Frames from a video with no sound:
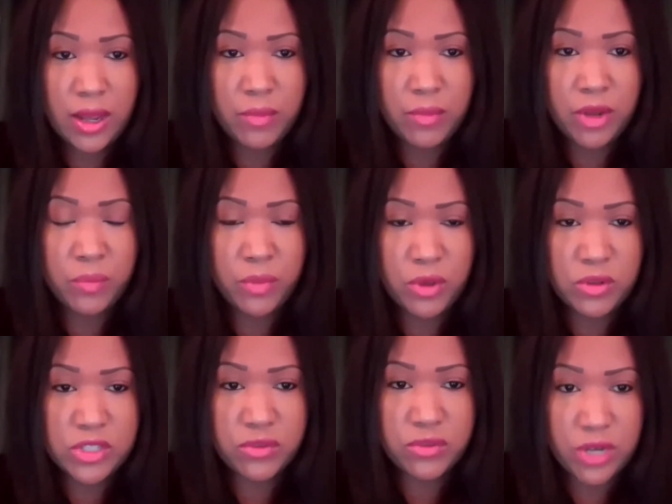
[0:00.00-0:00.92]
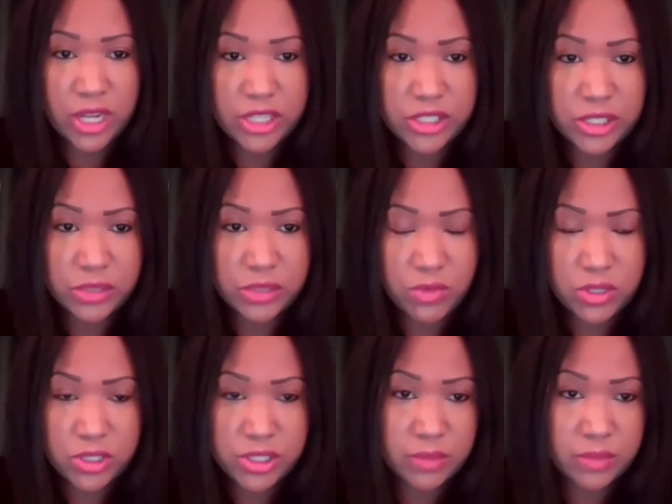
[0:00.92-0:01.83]
an abusive
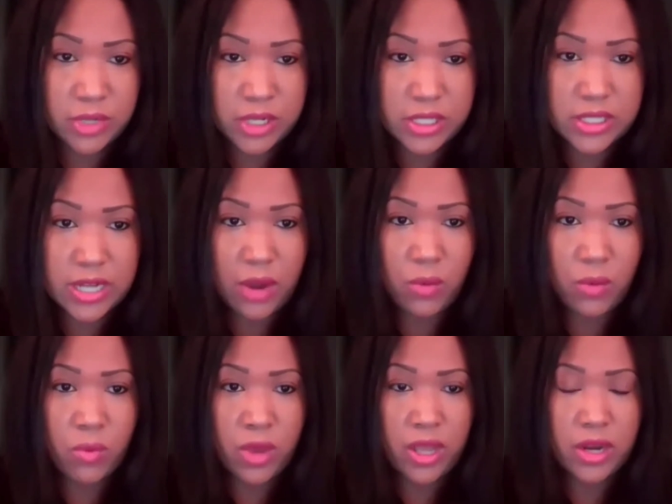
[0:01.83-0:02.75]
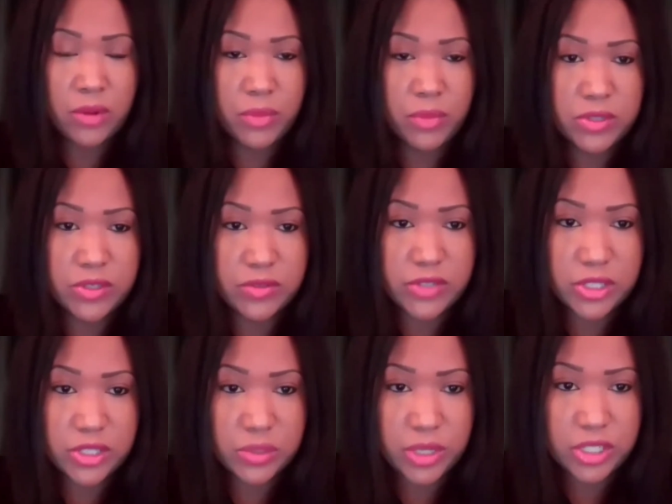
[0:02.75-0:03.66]
relationship looks like, what an abusive
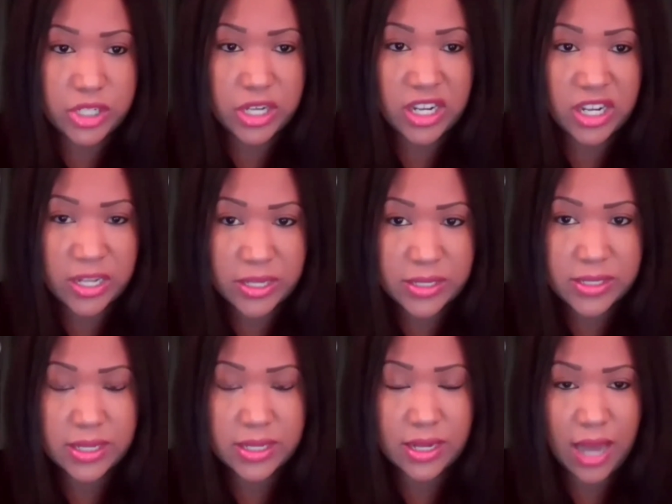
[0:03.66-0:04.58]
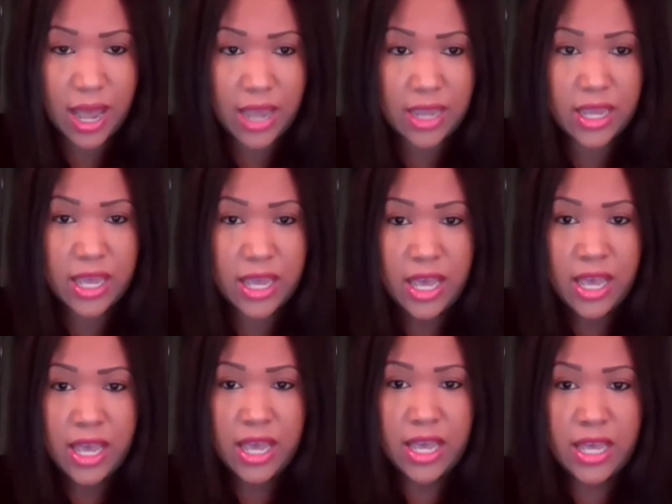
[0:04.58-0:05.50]
situation looks like.
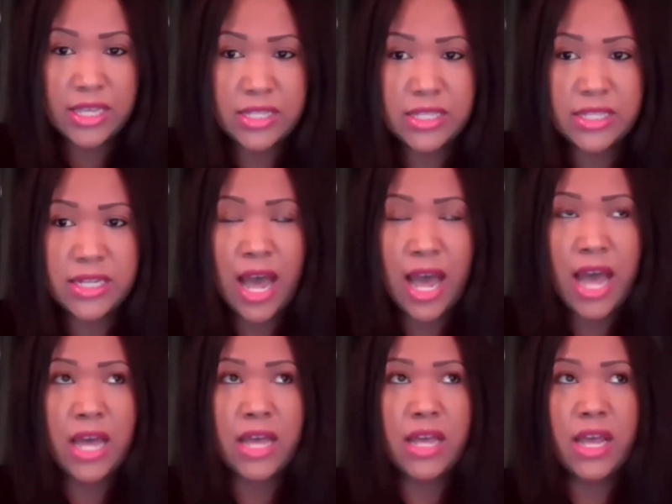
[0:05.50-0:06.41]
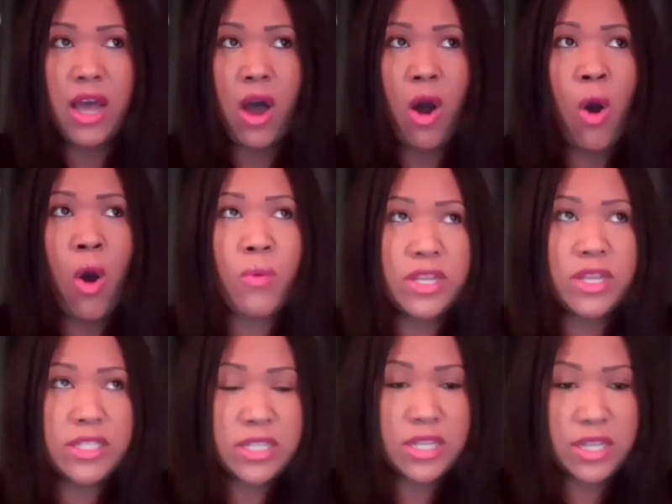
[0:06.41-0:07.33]
It's not
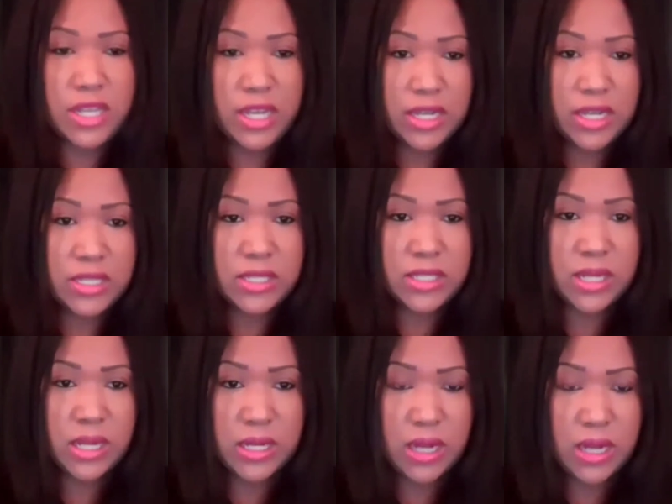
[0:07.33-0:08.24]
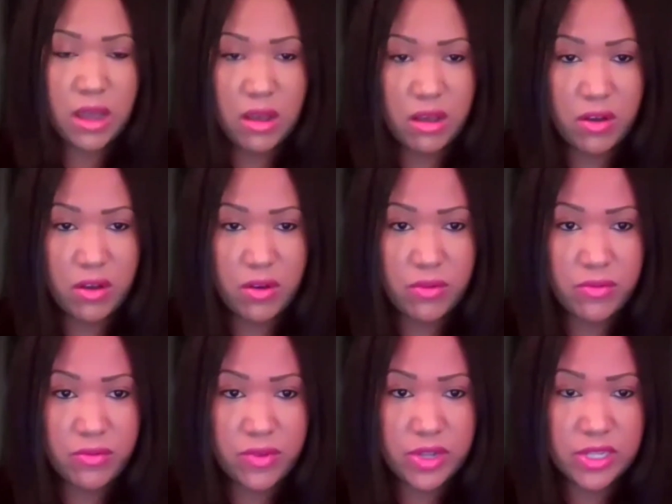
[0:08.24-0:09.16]
always to the extent
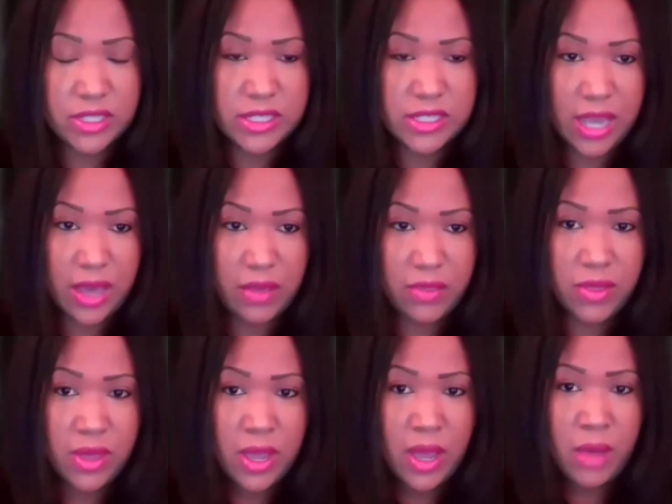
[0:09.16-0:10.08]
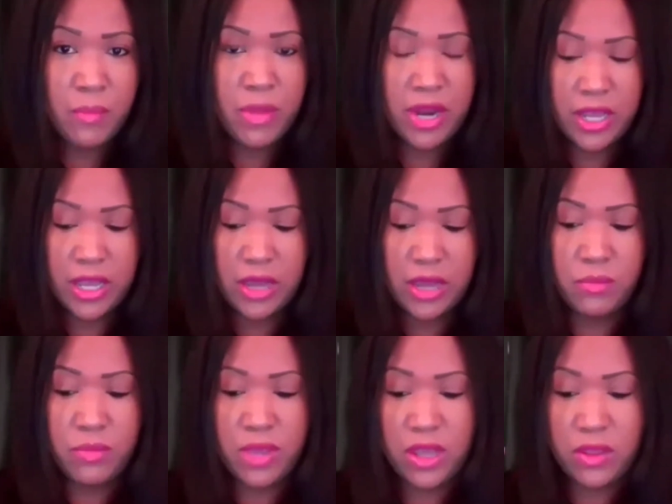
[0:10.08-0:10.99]
of death, but it
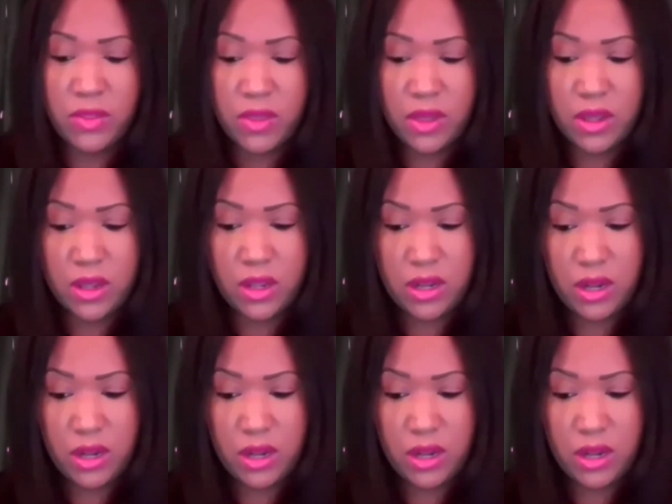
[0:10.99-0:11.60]
can be